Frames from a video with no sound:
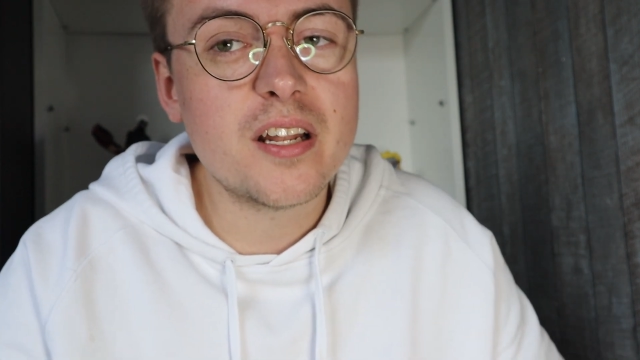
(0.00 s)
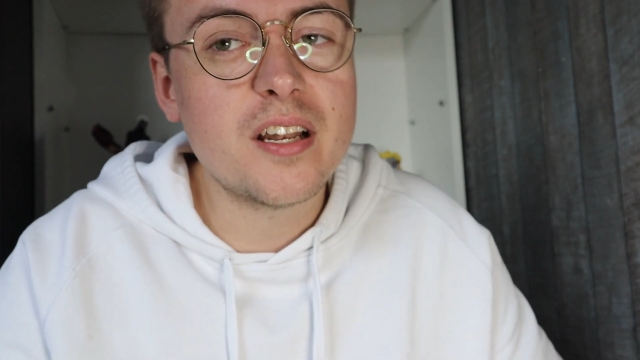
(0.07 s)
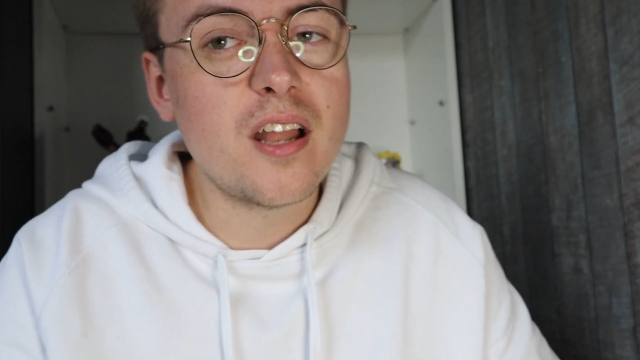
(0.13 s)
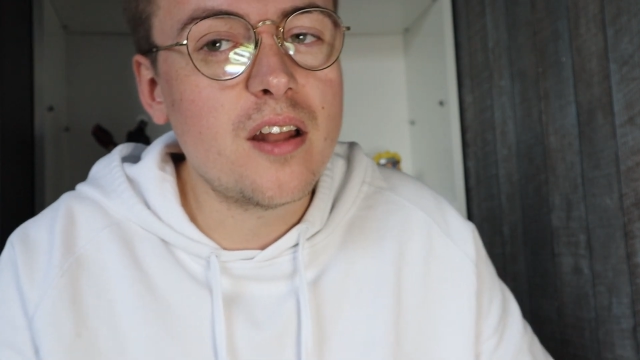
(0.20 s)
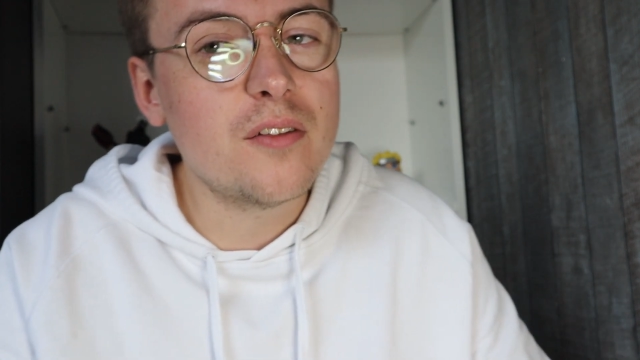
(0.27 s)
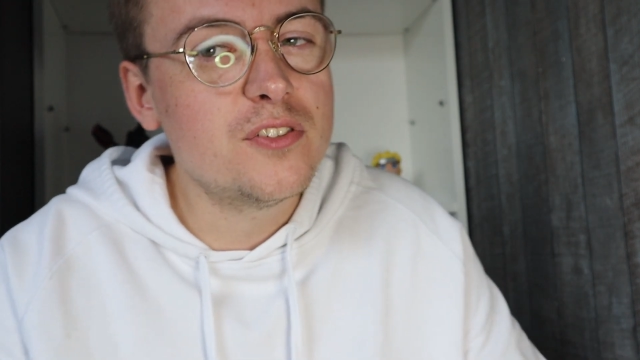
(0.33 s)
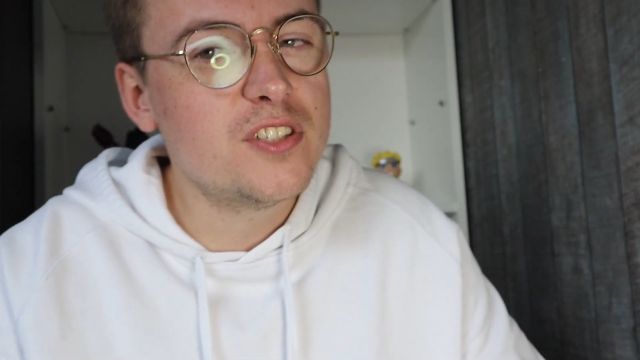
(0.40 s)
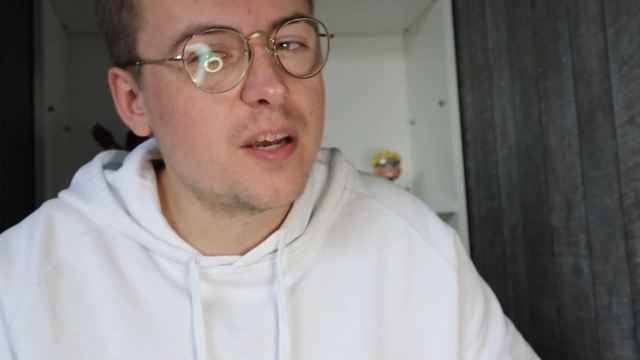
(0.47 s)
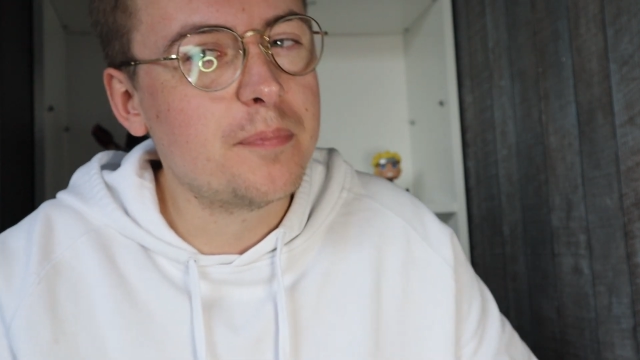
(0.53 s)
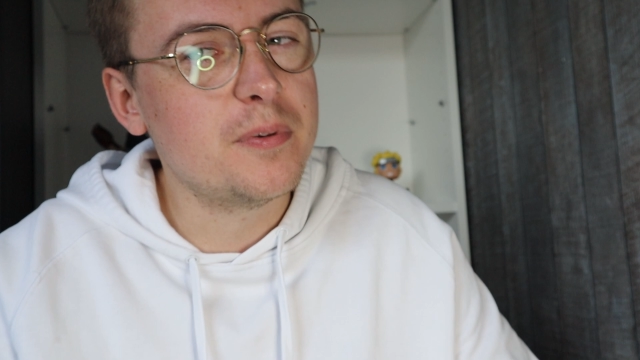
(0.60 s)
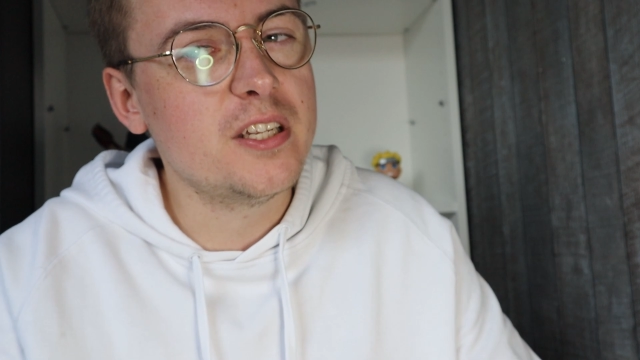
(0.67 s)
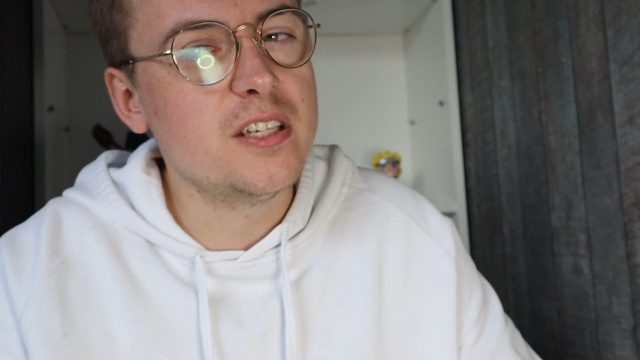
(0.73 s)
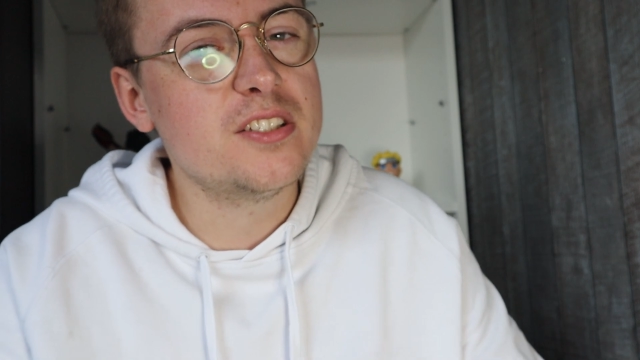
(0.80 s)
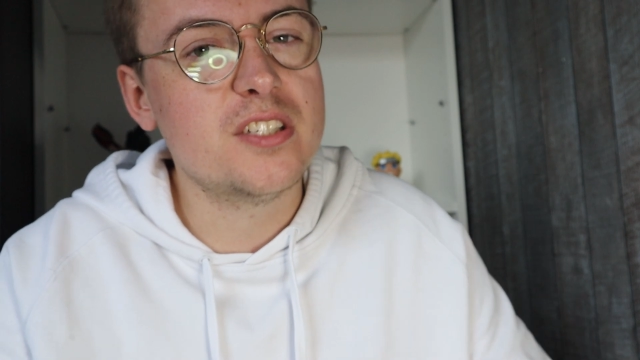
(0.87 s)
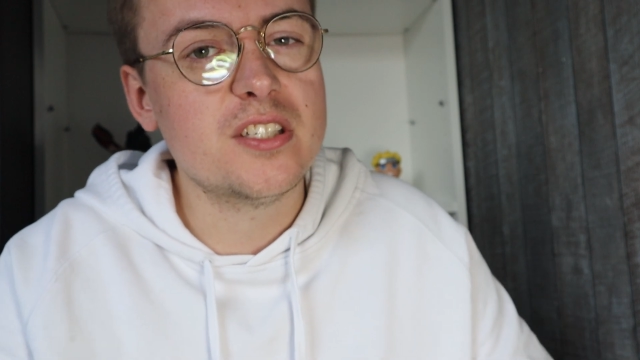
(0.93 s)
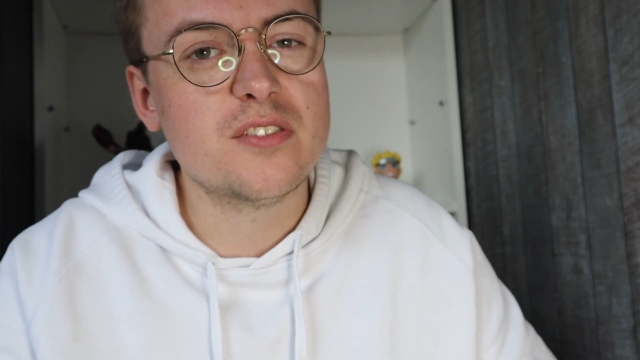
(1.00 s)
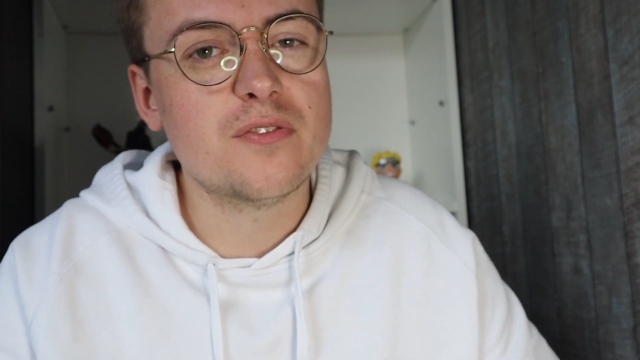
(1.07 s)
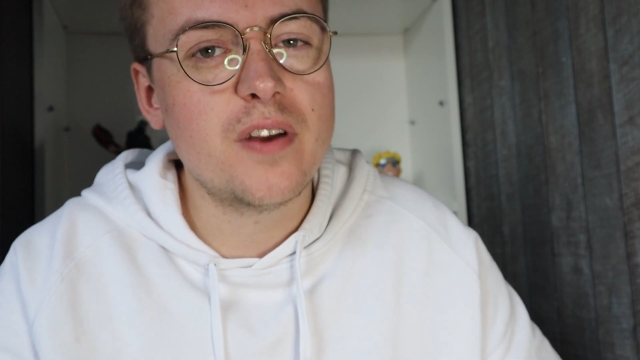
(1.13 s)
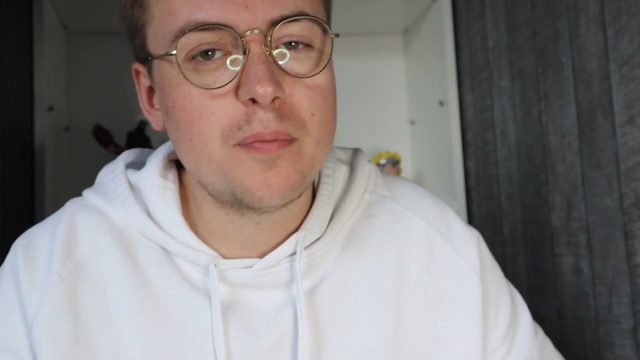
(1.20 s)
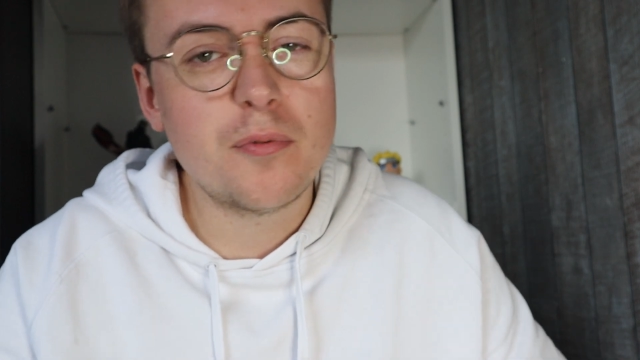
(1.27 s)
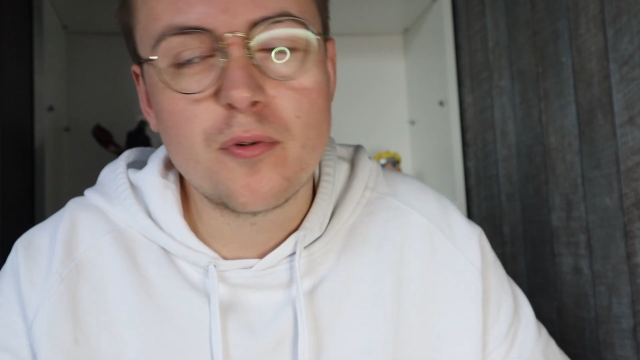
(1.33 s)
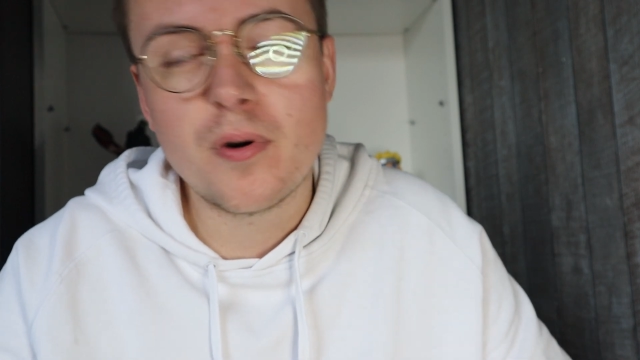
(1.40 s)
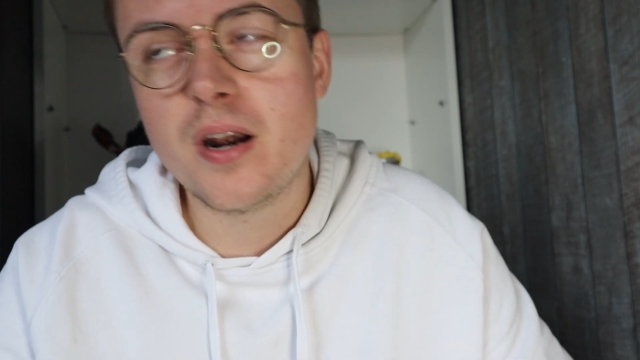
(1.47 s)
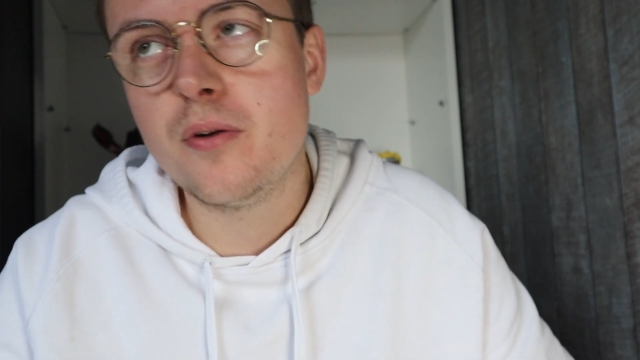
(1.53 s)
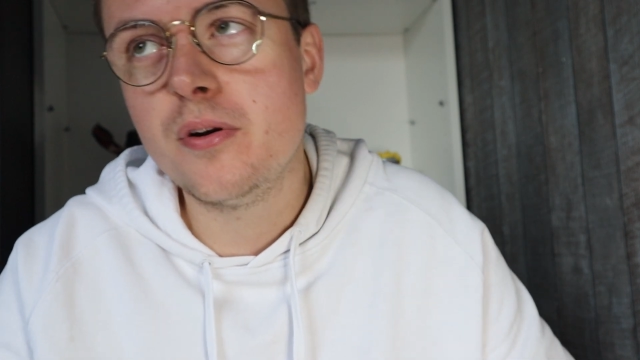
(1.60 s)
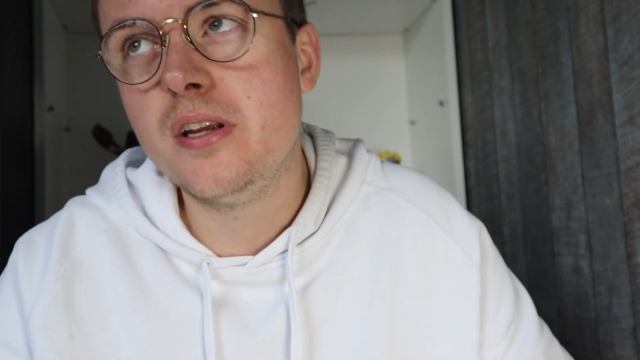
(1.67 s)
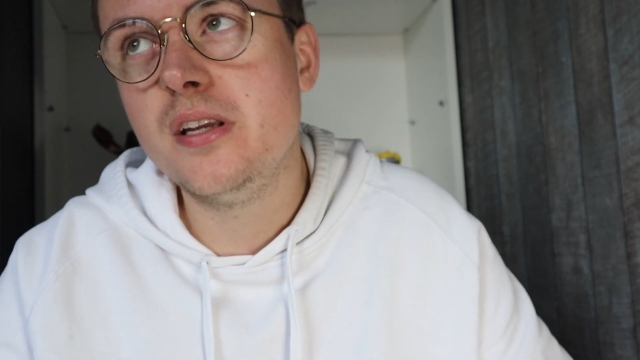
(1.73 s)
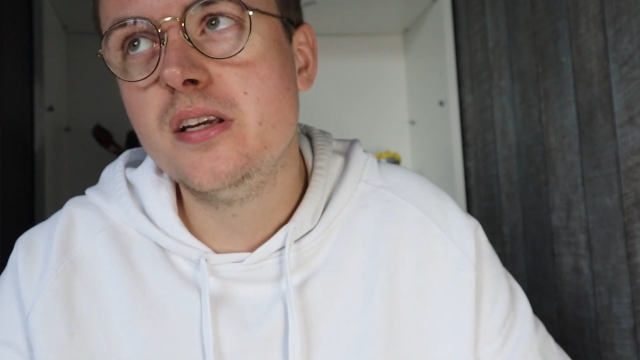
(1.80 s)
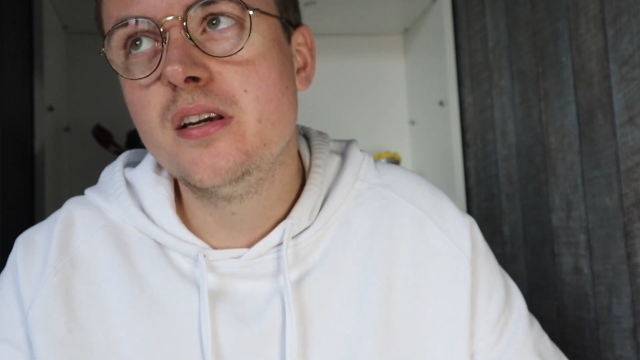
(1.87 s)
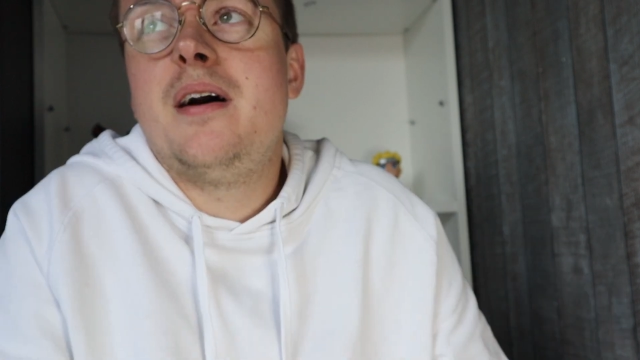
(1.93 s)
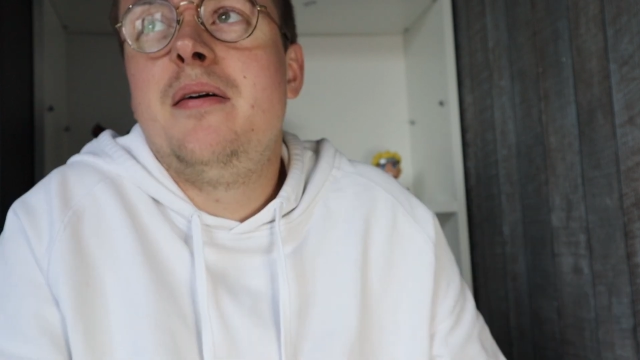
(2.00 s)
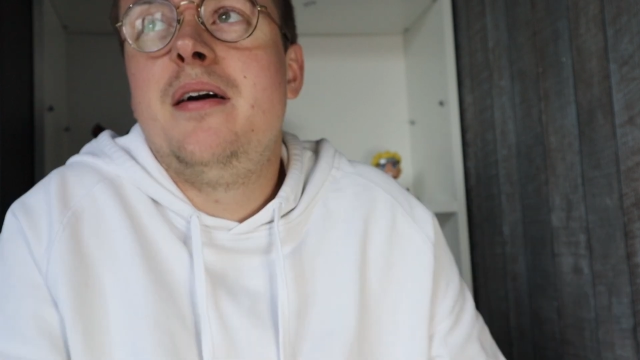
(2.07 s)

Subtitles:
a lot of Japanese since February.